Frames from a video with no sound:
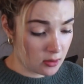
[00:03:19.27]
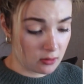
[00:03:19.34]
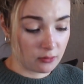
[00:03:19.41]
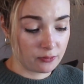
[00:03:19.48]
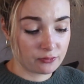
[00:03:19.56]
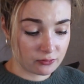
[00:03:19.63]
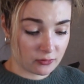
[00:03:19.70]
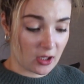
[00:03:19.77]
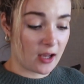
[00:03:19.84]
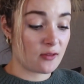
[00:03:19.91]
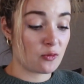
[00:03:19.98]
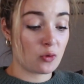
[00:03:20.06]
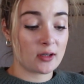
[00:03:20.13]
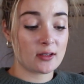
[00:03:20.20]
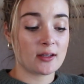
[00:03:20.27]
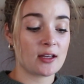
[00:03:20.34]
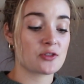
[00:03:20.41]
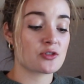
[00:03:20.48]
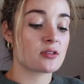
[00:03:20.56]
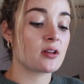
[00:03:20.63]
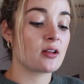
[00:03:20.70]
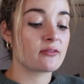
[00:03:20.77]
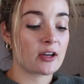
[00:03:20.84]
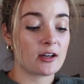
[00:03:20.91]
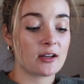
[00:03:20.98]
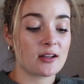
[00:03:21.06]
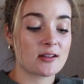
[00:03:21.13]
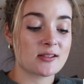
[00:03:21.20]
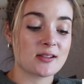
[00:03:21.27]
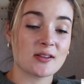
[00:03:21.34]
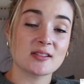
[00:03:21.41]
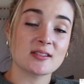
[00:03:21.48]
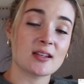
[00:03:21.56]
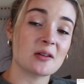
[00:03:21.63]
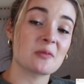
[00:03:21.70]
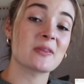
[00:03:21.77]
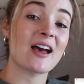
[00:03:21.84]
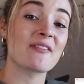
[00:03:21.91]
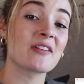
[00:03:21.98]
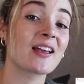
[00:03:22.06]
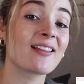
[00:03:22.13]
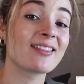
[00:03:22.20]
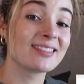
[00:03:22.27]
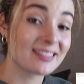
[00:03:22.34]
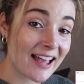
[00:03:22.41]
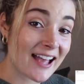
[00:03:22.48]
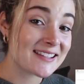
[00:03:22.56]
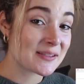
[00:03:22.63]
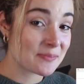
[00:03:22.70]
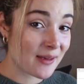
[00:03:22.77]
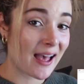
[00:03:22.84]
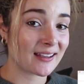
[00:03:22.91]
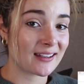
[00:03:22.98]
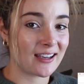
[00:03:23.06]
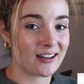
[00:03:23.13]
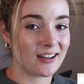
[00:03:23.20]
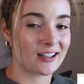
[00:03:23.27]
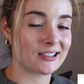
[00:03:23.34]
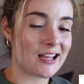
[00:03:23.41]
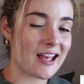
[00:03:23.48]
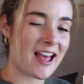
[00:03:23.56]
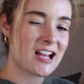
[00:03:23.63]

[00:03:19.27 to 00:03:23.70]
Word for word: Oh, I have one Neanderthal variant associated with having less back hair.